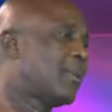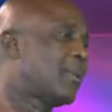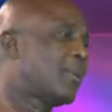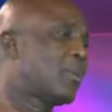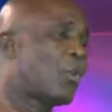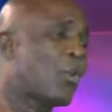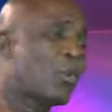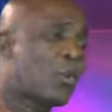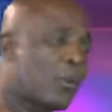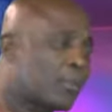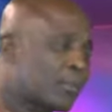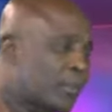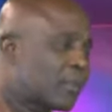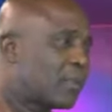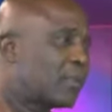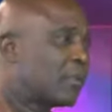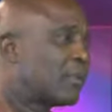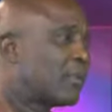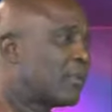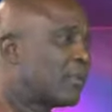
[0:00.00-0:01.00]
corrupt
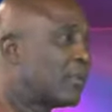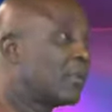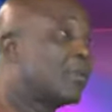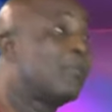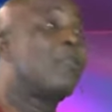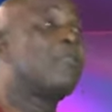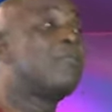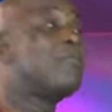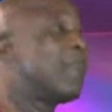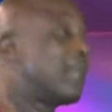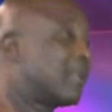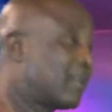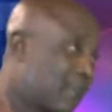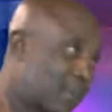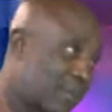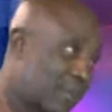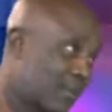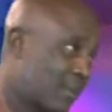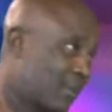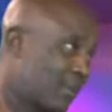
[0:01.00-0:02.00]

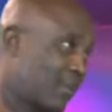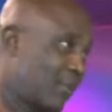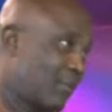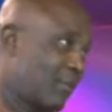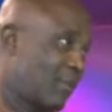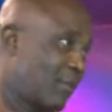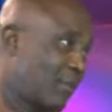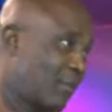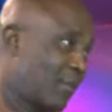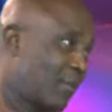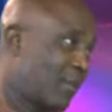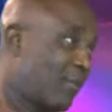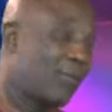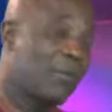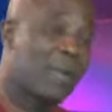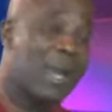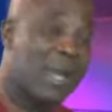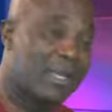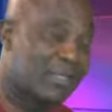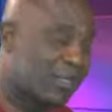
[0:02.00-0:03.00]
government, if
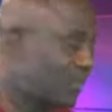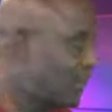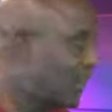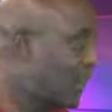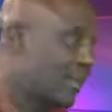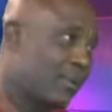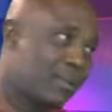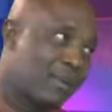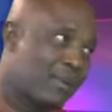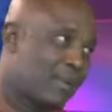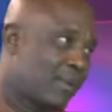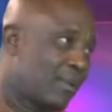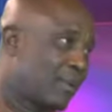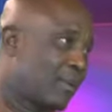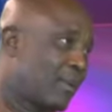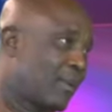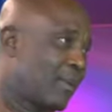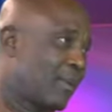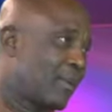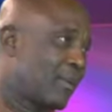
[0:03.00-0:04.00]
you ask me.
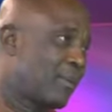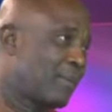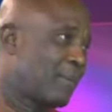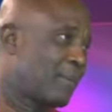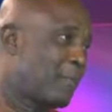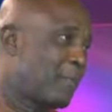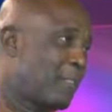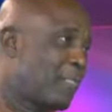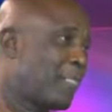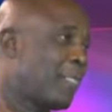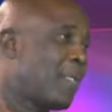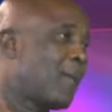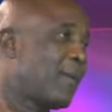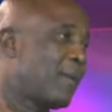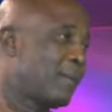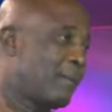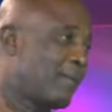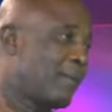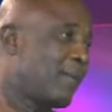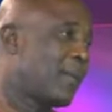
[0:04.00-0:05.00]
We are not
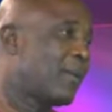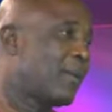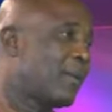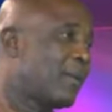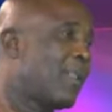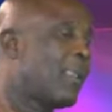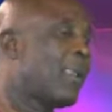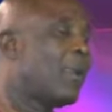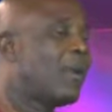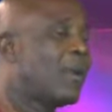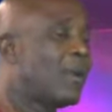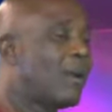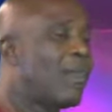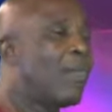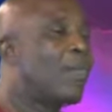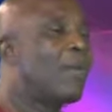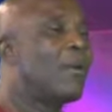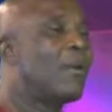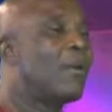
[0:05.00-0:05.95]
centering our discussion on this